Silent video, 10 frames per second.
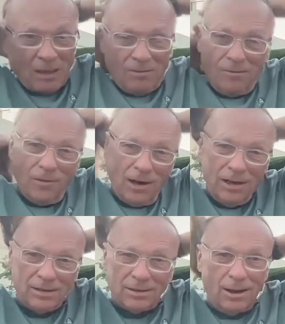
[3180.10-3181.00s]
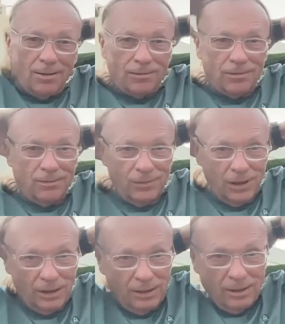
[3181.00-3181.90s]
funny stuff,
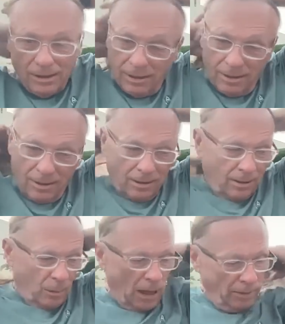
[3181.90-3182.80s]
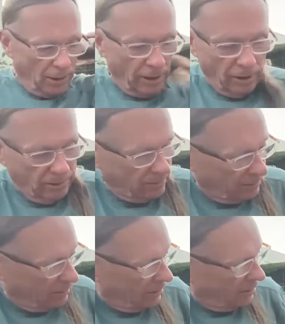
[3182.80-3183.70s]
funny. But,
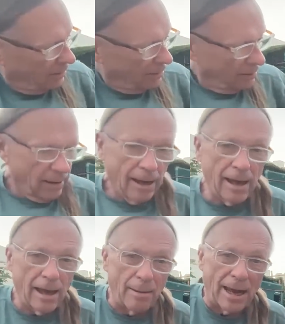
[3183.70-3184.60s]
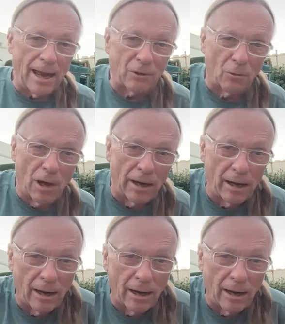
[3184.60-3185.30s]
hey, I may have to run in and